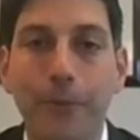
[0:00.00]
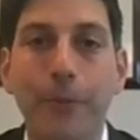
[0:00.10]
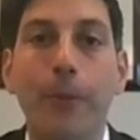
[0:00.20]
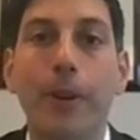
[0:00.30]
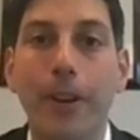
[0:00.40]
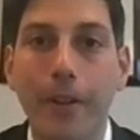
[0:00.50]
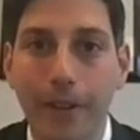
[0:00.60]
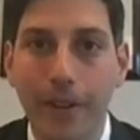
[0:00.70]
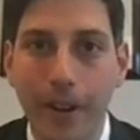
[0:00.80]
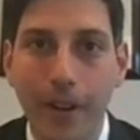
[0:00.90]
will want to
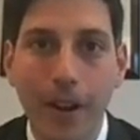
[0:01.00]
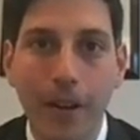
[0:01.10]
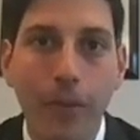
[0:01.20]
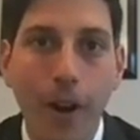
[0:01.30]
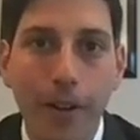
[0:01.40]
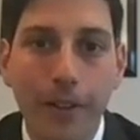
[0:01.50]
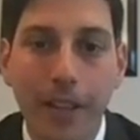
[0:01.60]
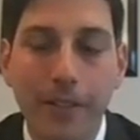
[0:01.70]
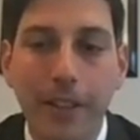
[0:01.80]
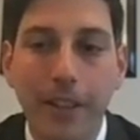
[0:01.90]
cover a broader
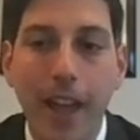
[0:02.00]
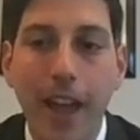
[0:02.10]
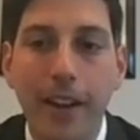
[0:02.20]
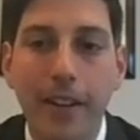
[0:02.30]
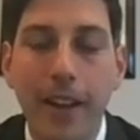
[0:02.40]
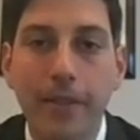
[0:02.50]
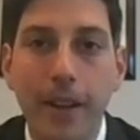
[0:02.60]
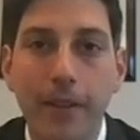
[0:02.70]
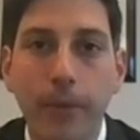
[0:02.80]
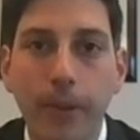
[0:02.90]
sense than that,
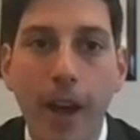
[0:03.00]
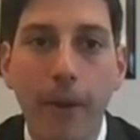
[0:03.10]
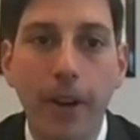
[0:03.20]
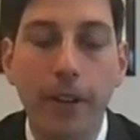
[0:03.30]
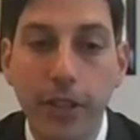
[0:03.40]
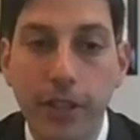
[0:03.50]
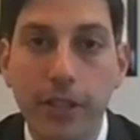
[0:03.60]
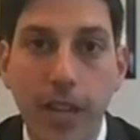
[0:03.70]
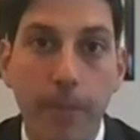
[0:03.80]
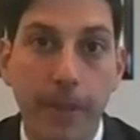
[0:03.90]
and will not want to
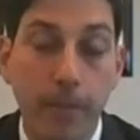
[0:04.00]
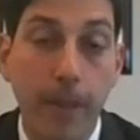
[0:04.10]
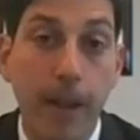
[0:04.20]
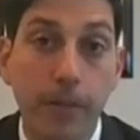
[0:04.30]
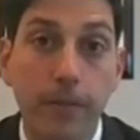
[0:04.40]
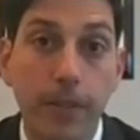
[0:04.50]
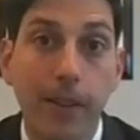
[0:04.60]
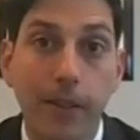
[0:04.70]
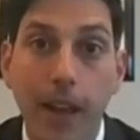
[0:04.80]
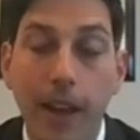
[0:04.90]
just stop at the bounds of
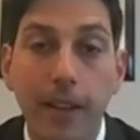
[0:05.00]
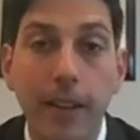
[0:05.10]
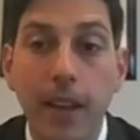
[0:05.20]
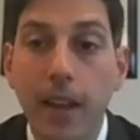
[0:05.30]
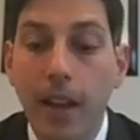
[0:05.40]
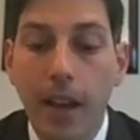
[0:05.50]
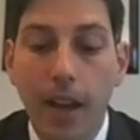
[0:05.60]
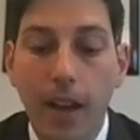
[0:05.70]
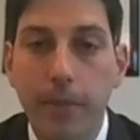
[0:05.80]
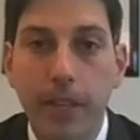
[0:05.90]
Title IX,
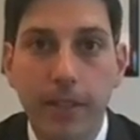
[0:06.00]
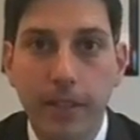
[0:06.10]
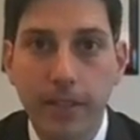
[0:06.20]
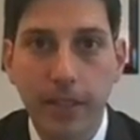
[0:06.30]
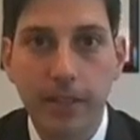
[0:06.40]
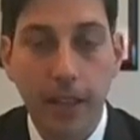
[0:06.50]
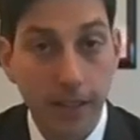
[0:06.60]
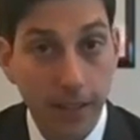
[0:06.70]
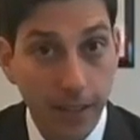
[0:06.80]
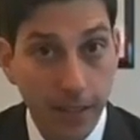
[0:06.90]
because
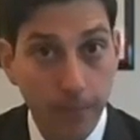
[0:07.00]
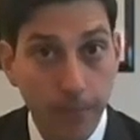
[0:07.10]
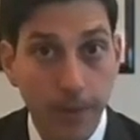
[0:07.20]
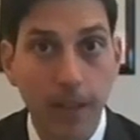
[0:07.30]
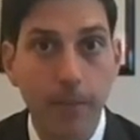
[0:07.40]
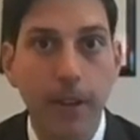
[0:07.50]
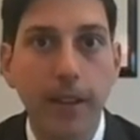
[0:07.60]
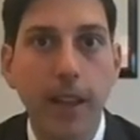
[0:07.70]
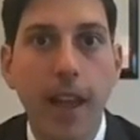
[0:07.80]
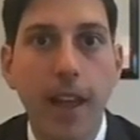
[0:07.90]
it is pretty
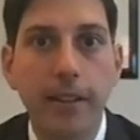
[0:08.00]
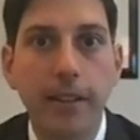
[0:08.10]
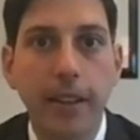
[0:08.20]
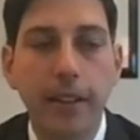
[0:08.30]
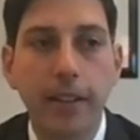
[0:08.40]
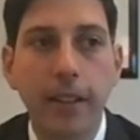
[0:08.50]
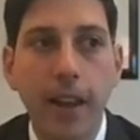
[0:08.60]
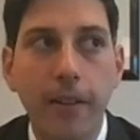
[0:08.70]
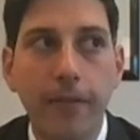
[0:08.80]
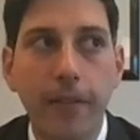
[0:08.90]
limiting, and a
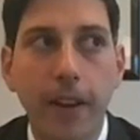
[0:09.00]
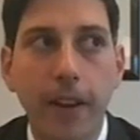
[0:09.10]
lot of